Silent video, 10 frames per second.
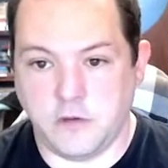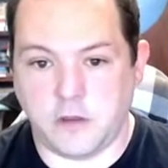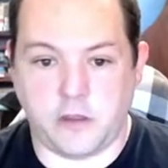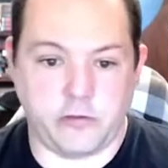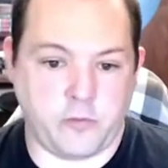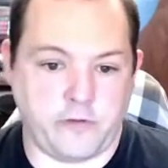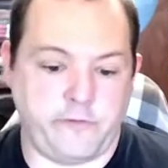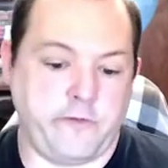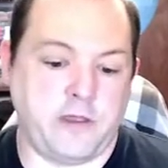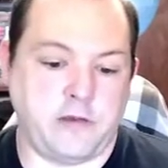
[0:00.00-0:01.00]
Otherwise,
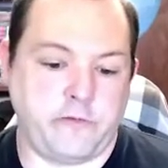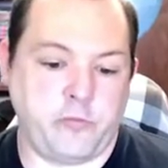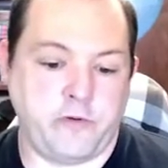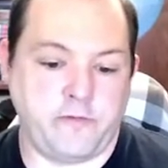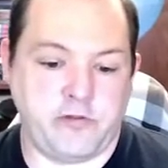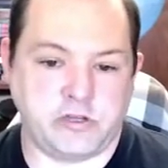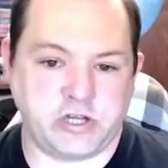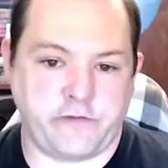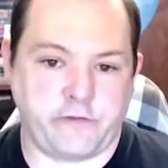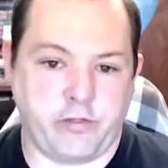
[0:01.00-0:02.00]
you get into privilege
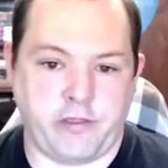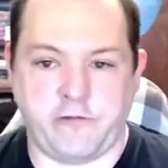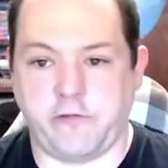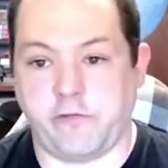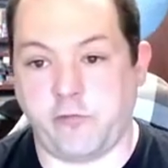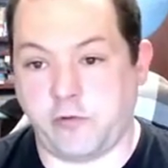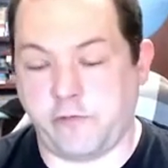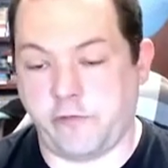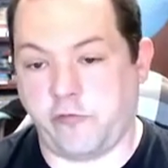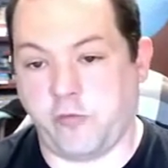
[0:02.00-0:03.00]
escalation sort of
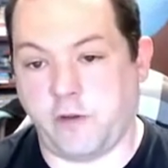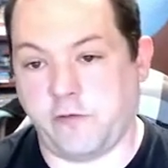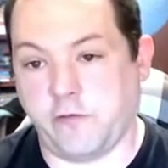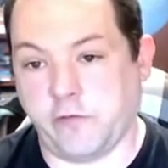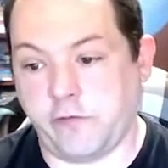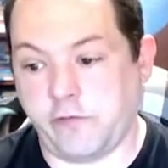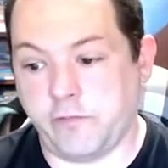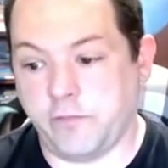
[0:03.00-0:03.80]
situations.